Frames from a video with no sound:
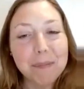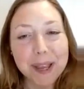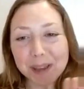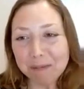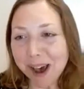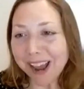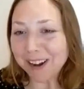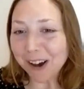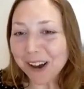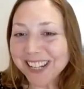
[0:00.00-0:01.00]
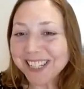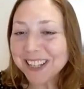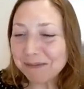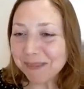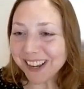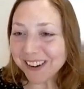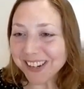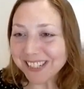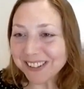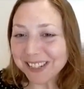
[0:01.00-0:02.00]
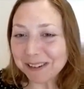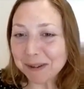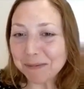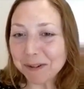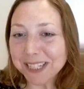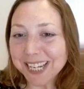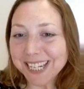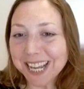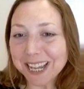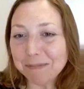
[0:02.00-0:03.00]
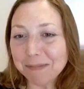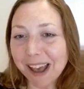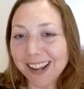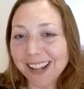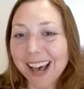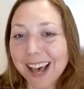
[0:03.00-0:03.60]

but you might not. So let me go into a little bit more detail about